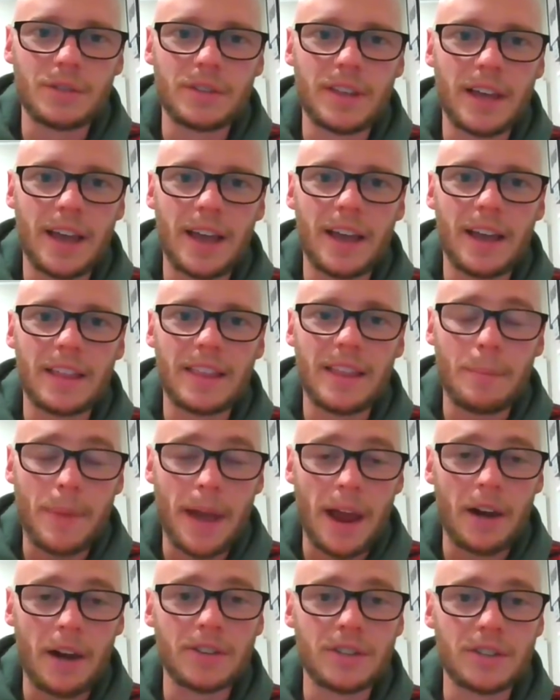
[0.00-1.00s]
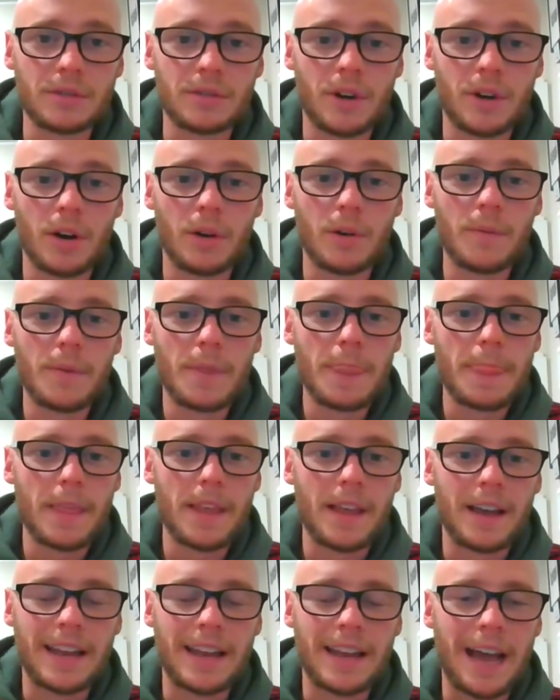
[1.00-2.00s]
their parenting role,
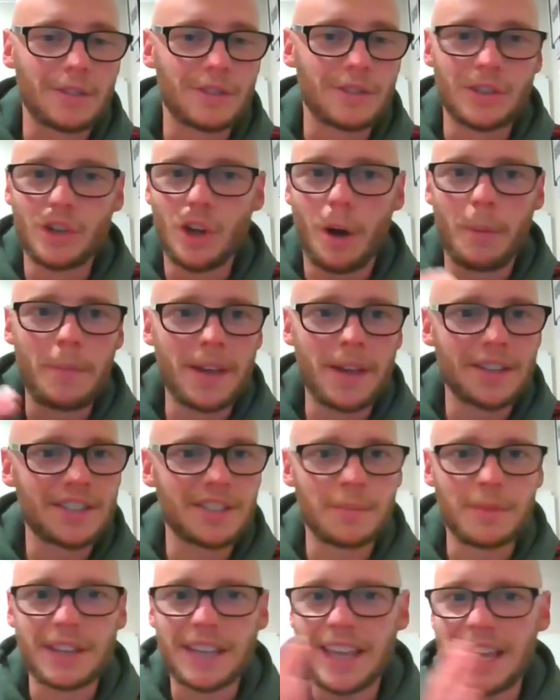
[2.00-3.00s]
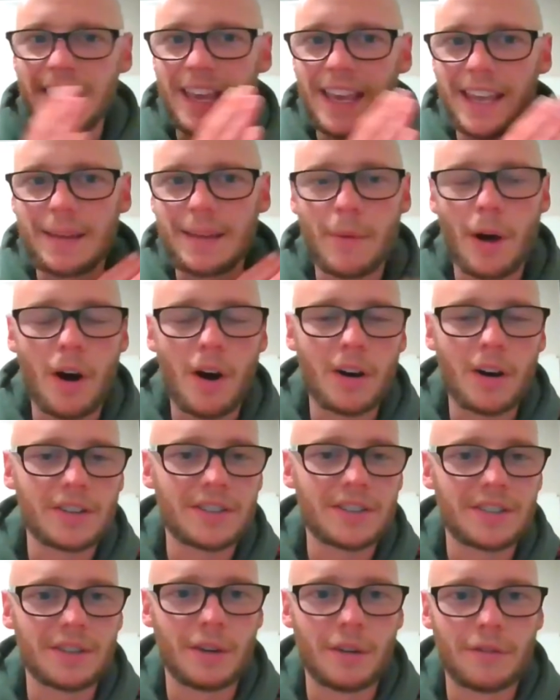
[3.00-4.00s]
and how to not miss some of the key
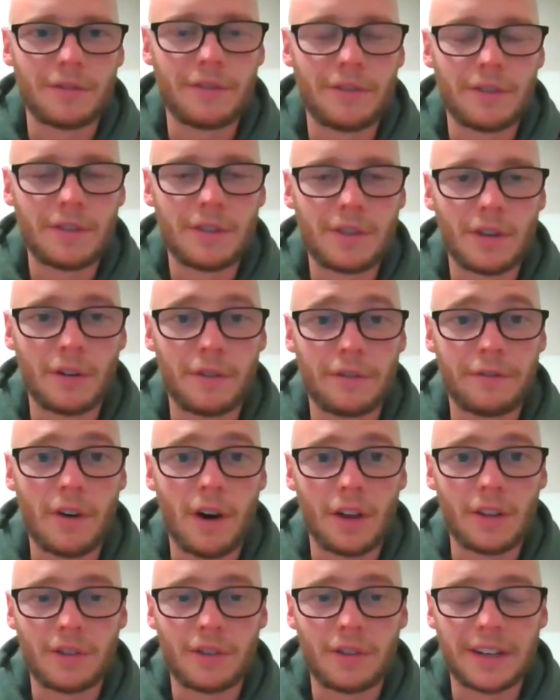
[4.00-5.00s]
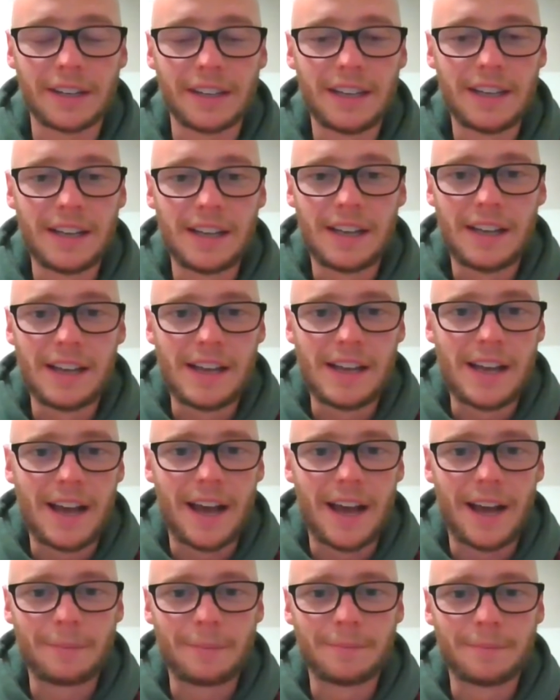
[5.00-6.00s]
marks of fathering,
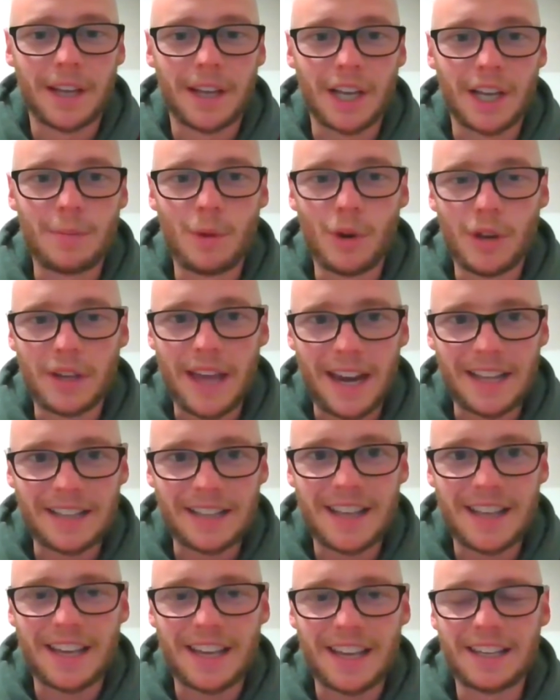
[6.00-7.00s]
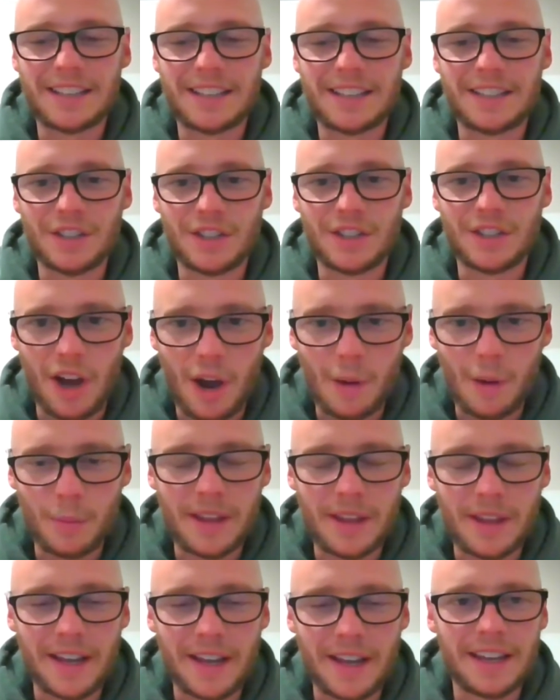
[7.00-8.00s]
like communicating to their kids and time
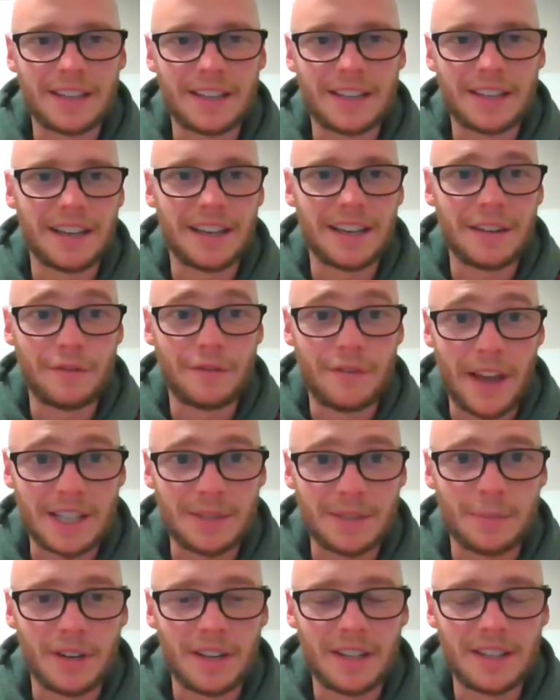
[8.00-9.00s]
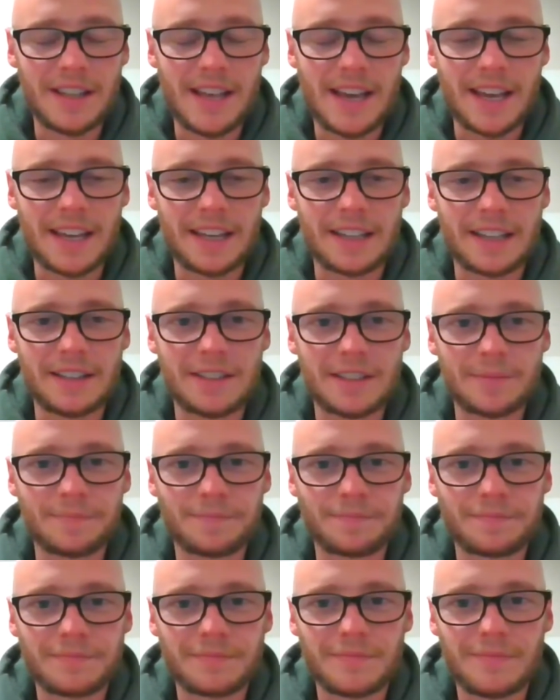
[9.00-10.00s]
with their kids and investment into their kids.
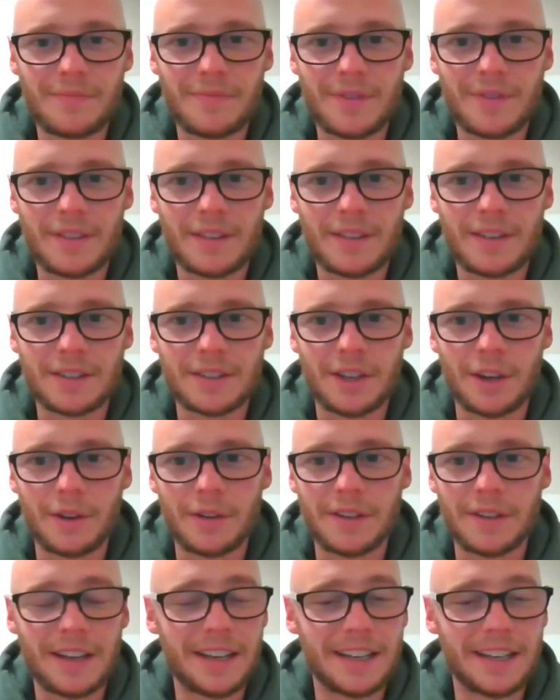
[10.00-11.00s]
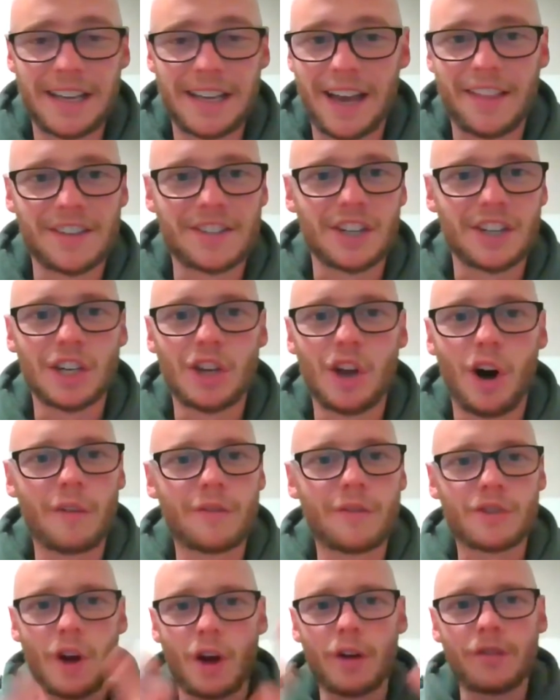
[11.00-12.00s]
So yeah, there's a lot
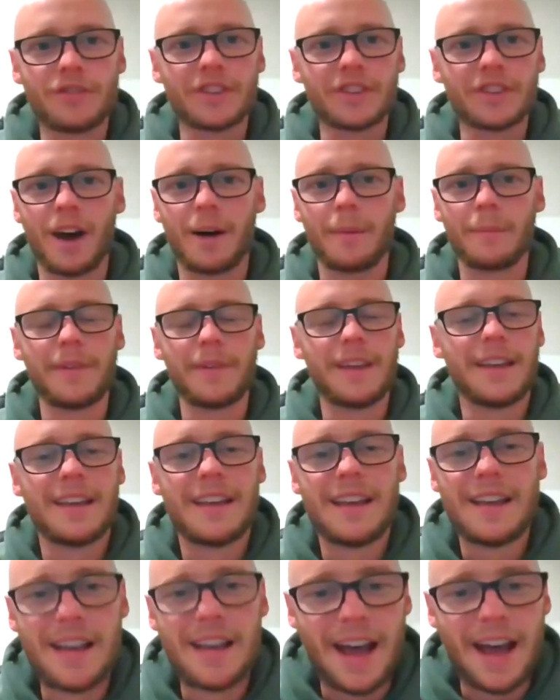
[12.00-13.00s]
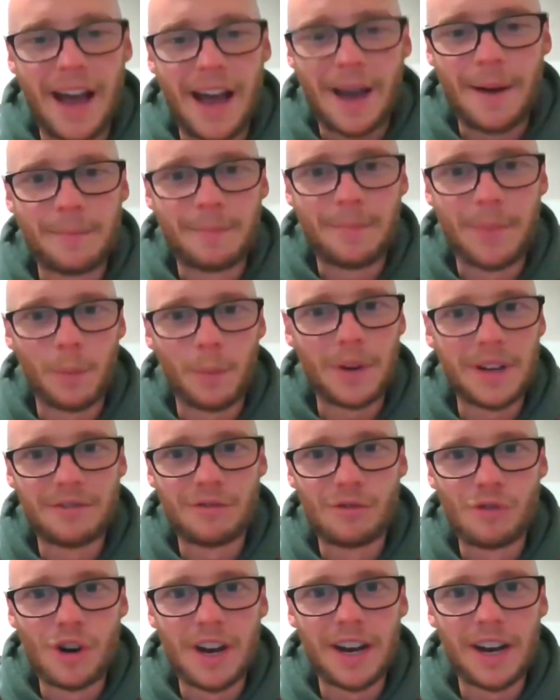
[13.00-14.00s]
of growth to come, but we
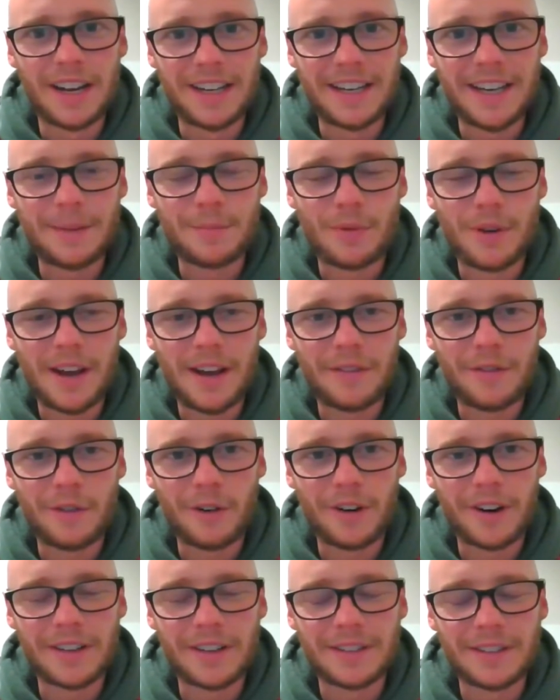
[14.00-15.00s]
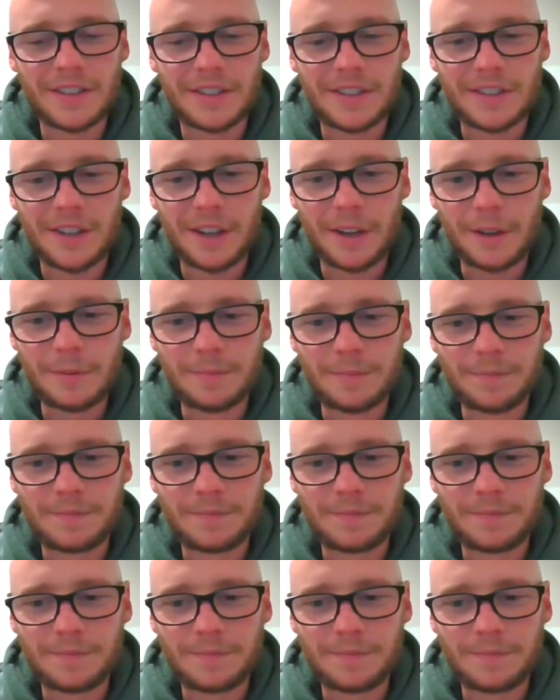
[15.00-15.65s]
really need prayer for it. So